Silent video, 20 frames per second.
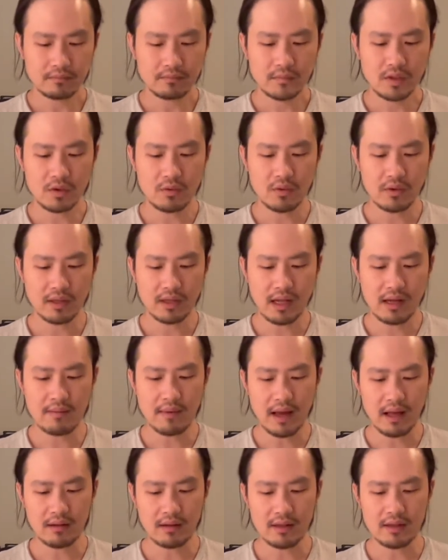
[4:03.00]
with an
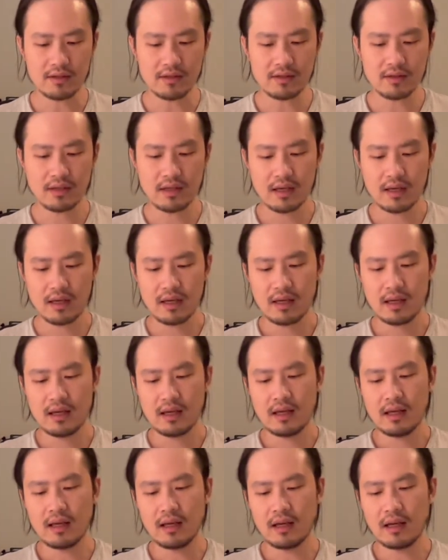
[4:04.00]
A-mount lens.
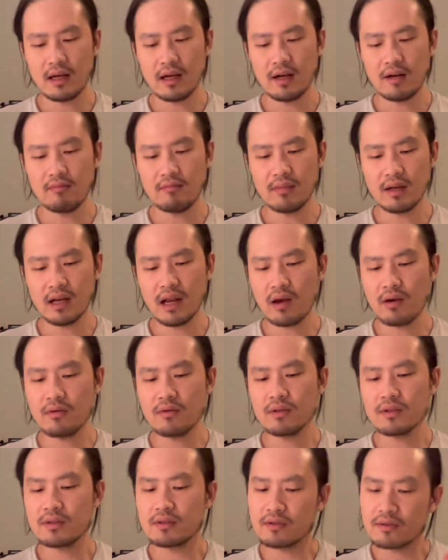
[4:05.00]
And I
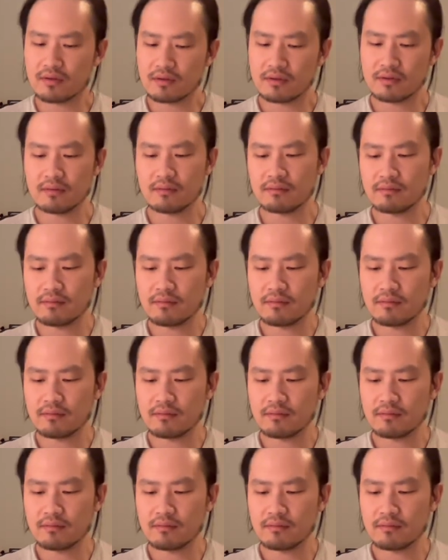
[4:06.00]
was